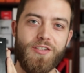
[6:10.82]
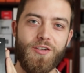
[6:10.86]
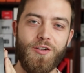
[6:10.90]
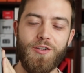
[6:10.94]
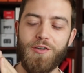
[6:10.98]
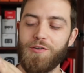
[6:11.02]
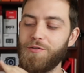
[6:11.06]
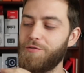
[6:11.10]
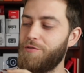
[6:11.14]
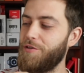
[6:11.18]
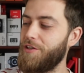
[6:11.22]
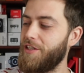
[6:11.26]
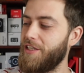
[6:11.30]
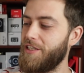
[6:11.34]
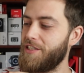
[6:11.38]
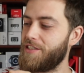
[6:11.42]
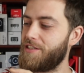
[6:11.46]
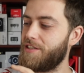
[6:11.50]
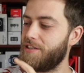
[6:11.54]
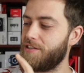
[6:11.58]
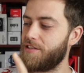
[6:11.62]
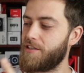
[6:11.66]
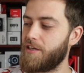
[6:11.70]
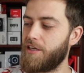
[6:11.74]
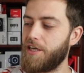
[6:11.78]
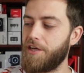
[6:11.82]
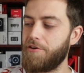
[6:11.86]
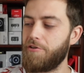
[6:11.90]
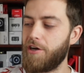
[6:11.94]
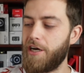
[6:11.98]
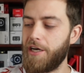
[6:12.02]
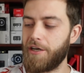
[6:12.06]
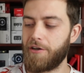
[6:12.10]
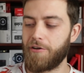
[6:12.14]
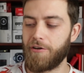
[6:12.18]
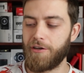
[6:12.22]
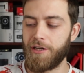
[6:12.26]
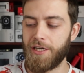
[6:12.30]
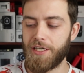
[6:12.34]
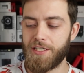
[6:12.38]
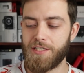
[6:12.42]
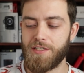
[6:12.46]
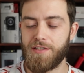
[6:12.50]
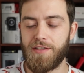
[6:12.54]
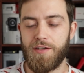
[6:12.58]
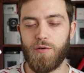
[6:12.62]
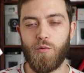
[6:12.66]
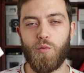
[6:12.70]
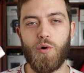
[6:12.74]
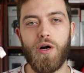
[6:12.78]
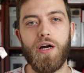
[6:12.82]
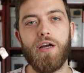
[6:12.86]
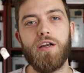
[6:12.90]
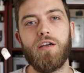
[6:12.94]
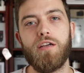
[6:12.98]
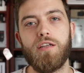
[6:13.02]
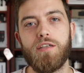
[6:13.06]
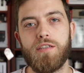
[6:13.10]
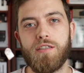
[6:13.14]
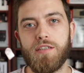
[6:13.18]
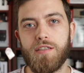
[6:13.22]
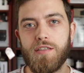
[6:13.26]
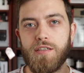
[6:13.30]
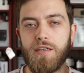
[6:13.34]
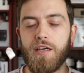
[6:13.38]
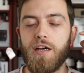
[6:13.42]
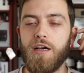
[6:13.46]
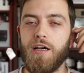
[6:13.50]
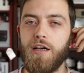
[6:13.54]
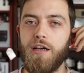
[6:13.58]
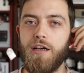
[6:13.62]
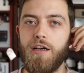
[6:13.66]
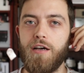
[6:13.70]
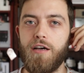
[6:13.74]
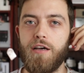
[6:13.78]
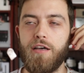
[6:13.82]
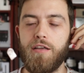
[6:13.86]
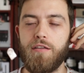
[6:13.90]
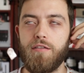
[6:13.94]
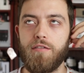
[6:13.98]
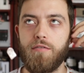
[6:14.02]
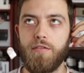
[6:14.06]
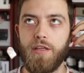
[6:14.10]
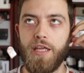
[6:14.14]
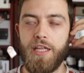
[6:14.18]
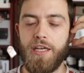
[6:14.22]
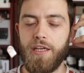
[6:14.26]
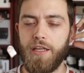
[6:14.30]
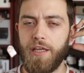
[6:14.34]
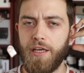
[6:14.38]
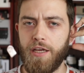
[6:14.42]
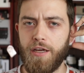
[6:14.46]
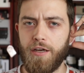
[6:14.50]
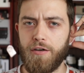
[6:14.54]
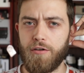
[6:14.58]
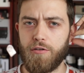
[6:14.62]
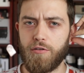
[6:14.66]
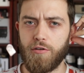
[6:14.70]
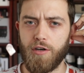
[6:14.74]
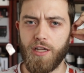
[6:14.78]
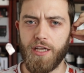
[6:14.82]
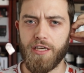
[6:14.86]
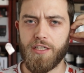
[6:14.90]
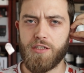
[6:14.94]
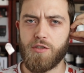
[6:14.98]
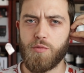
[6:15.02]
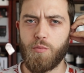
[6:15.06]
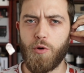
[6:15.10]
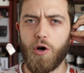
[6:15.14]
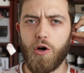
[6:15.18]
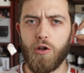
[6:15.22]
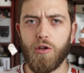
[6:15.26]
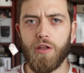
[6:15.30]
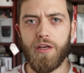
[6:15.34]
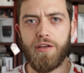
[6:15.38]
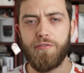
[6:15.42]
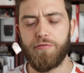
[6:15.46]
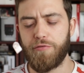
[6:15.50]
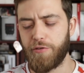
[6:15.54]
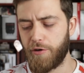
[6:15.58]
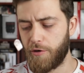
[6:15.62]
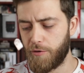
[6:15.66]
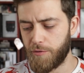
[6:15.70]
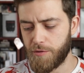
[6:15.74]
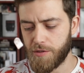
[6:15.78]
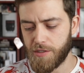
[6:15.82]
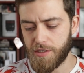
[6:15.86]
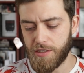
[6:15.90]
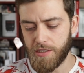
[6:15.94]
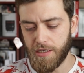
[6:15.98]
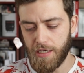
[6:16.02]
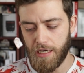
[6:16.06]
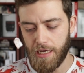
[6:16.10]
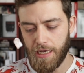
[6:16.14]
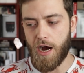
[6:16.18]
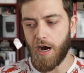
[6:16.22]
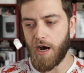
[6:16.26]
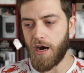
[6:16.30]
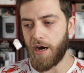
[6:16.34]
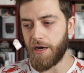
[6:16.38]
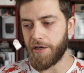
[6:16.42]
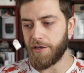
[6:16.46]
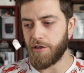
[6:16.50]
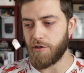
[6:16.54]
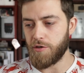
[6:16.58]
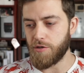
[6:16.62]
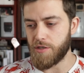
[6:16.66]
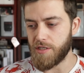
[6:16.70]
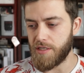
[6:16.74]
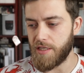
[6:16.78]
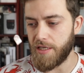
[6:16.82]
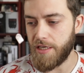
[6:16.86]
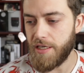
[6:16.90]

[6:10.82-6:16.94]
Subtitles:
so long for these. These are the Gear Icon X. They're wireless in-ear or like small headphones. I use